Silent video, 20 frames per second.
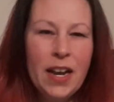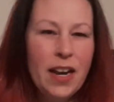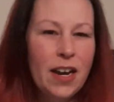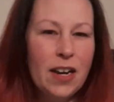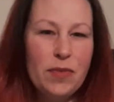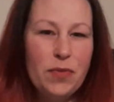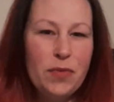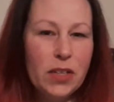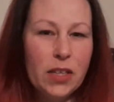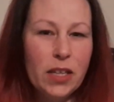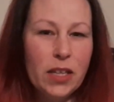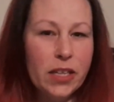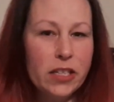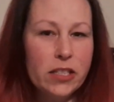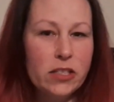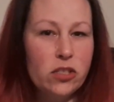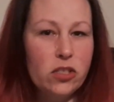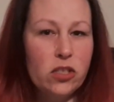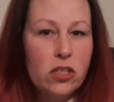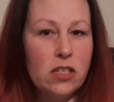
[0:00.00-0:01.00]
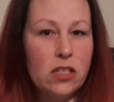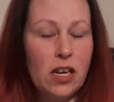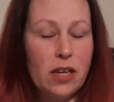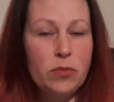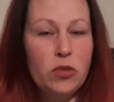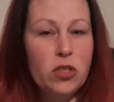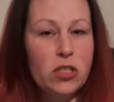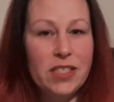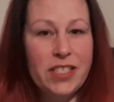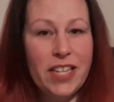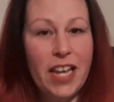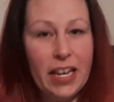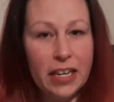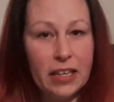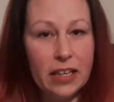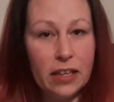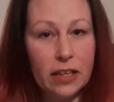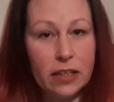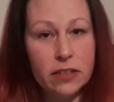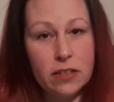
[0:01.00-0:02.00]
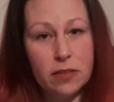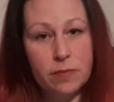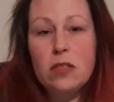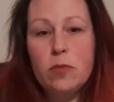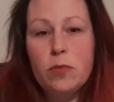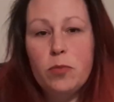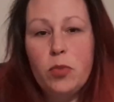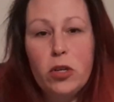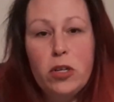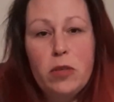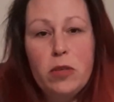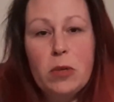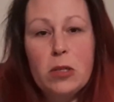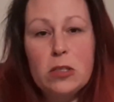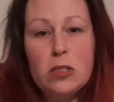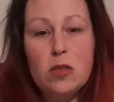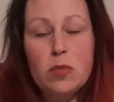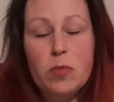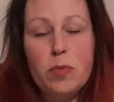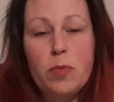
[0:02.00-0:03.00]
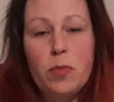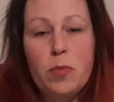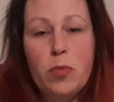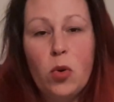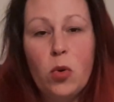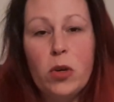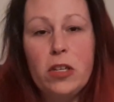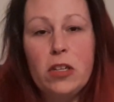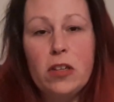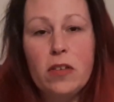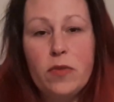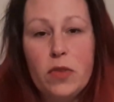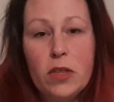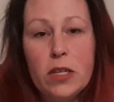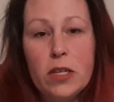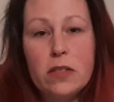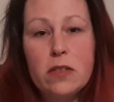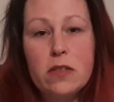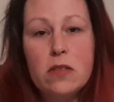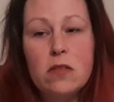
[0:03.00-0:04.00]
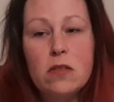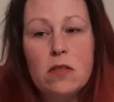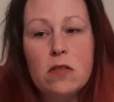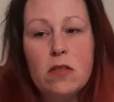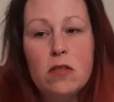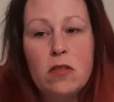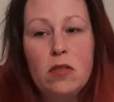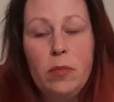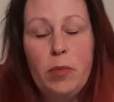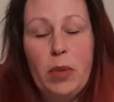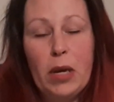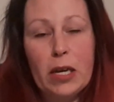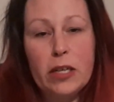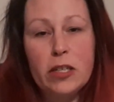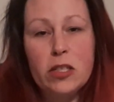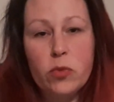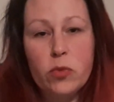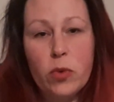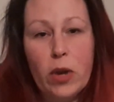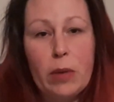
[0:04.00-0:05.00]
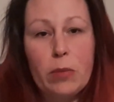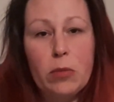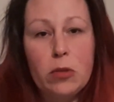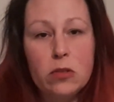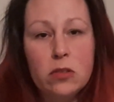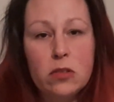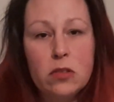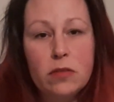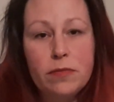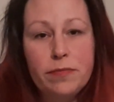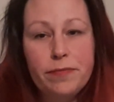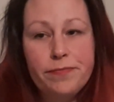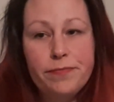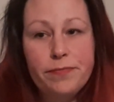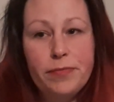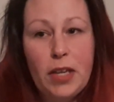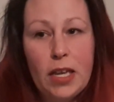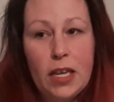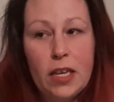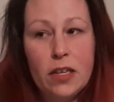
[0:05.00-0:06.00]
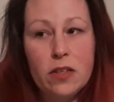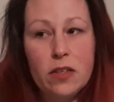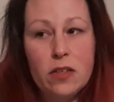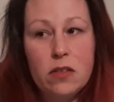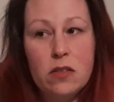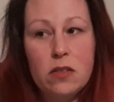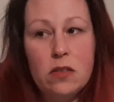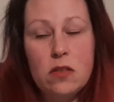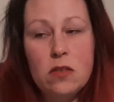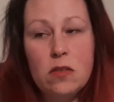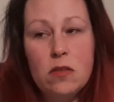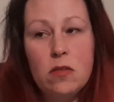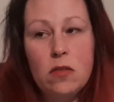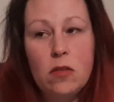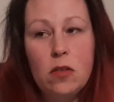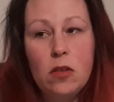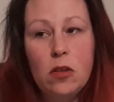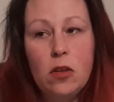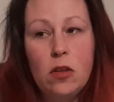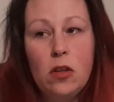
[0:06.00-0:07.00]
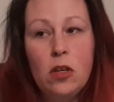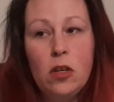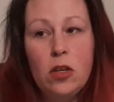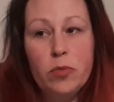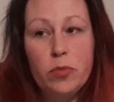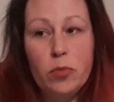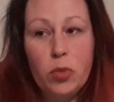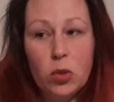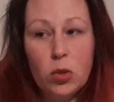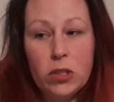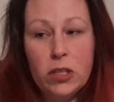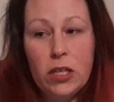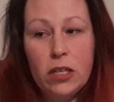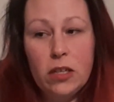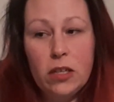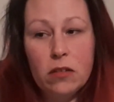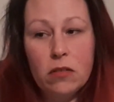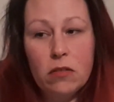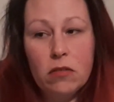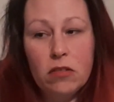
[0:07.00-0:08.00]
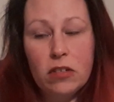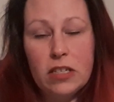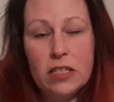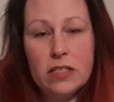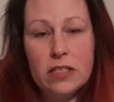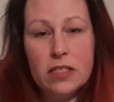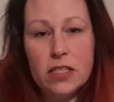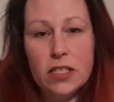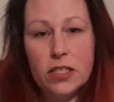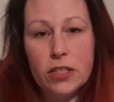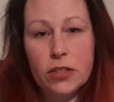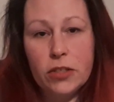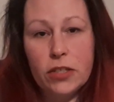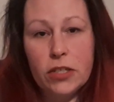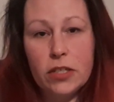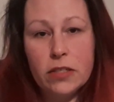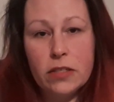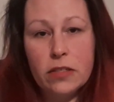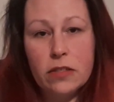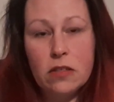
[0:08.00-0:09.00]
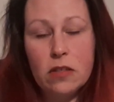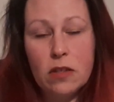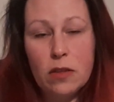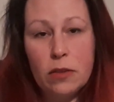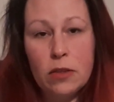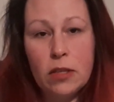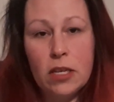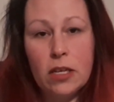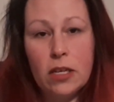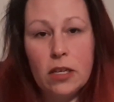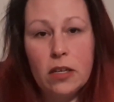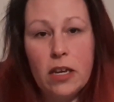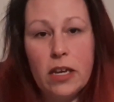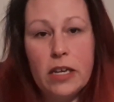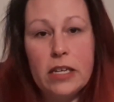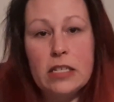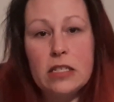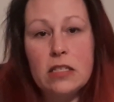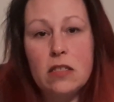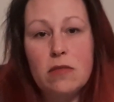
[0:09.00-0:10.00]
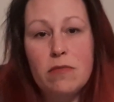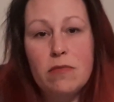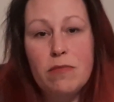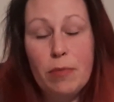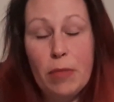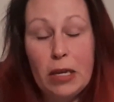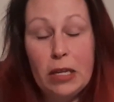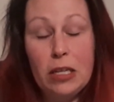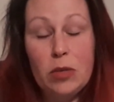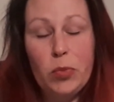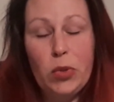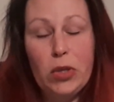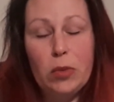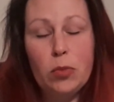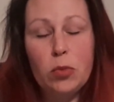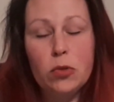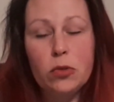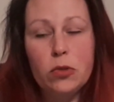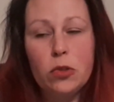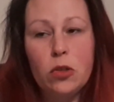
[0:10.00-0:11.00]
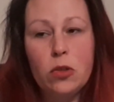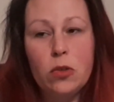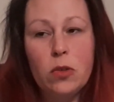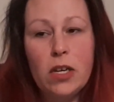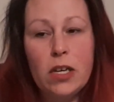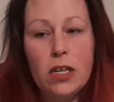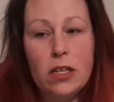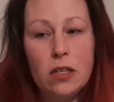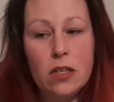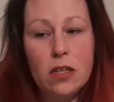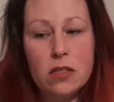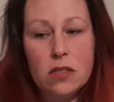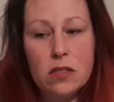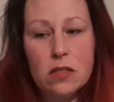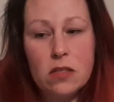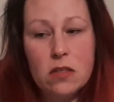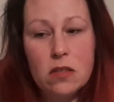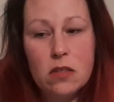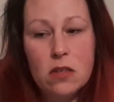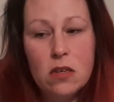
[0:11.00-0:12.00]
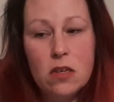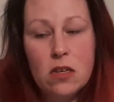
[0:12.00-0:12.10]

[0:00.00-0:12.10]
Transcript: I feel like I'm just taking it. Pretty much the point of this, Becca's Rambles, is bullying is a serious thing, as many people know, and it's